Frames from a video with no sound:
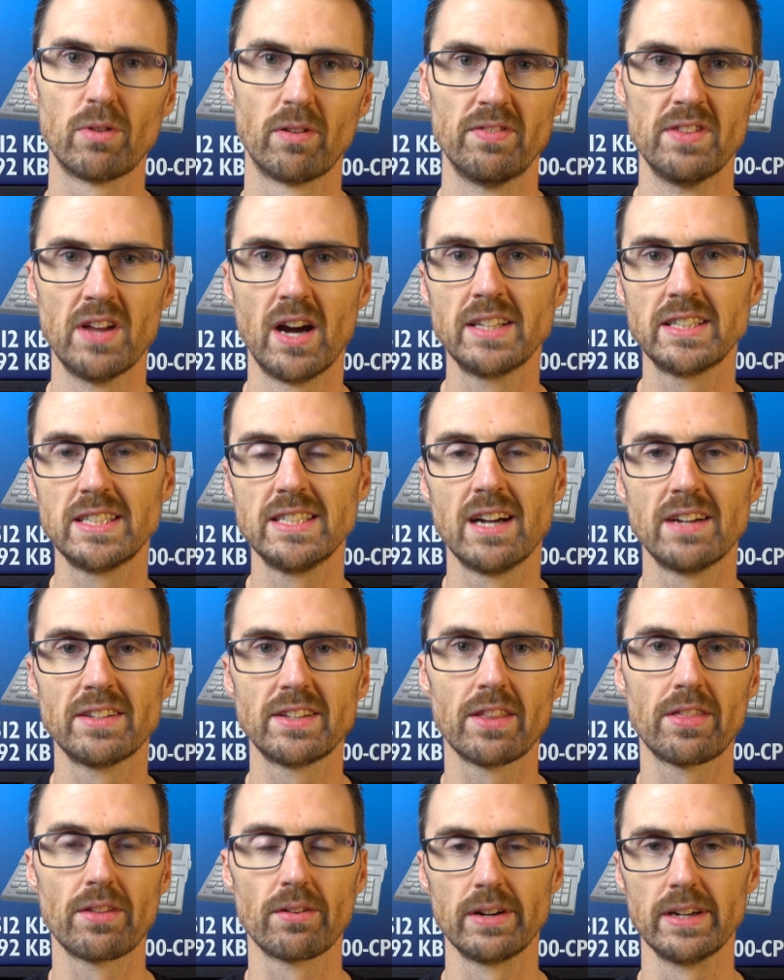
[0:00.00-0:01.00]
of
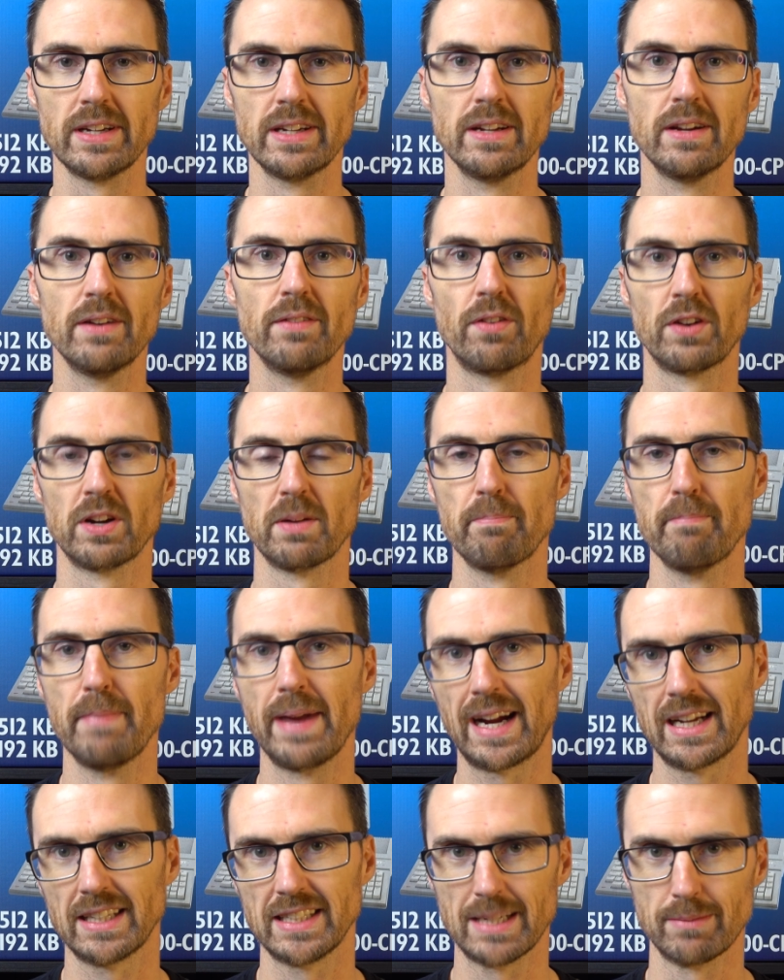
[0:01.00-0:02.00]
1993 for the
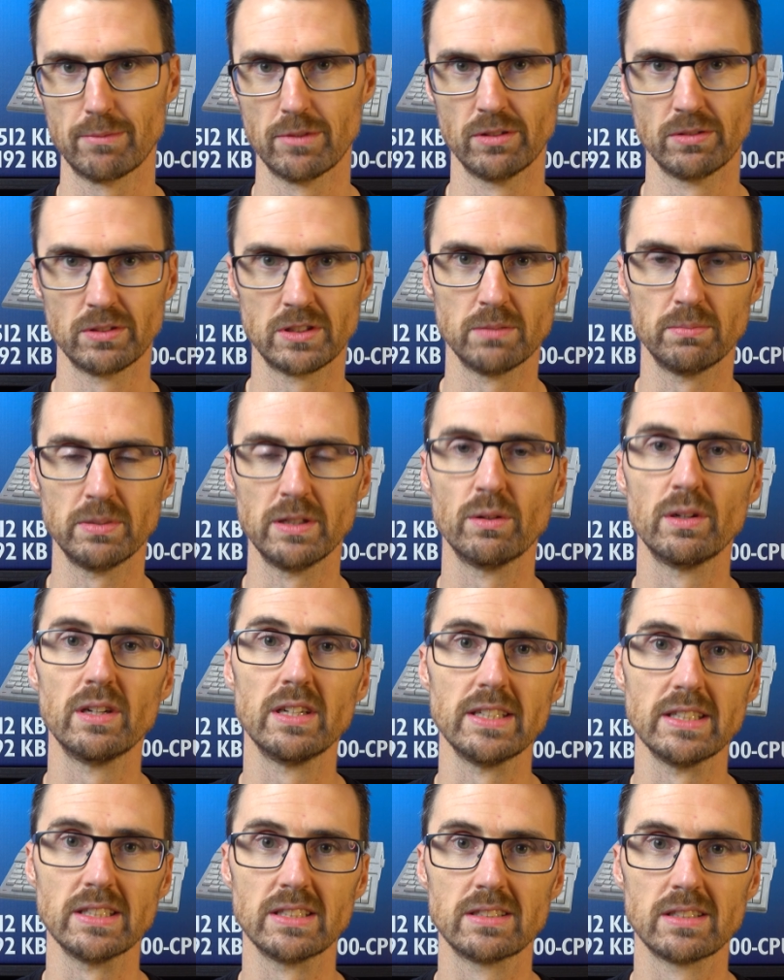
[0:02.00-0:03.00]
mega demo to be
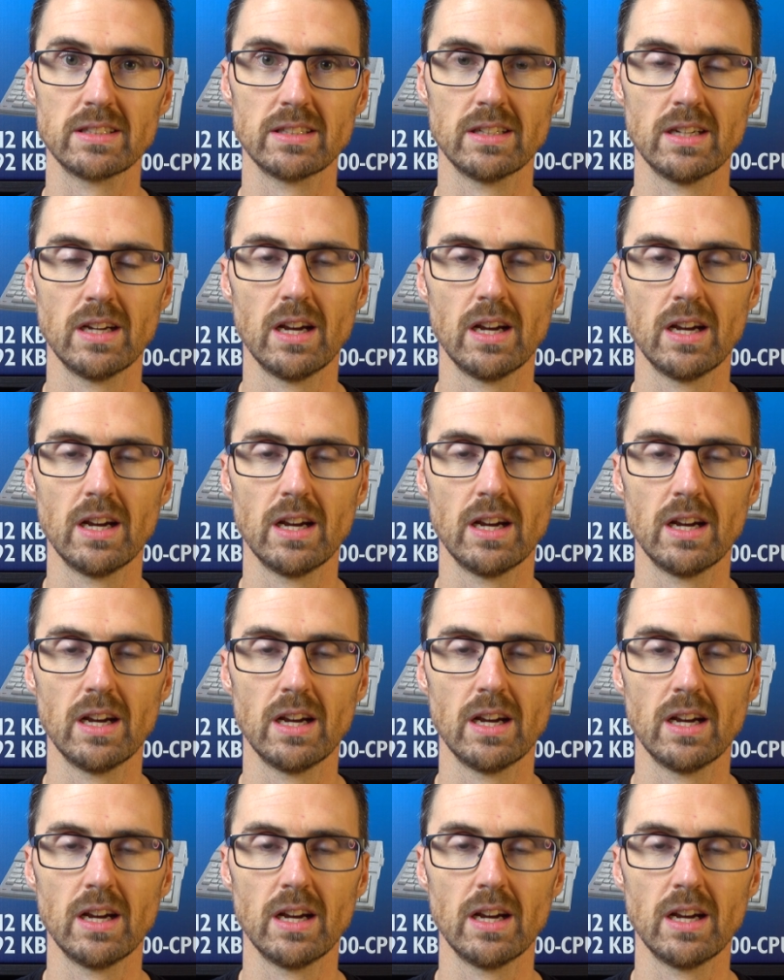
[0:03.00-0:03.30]
released.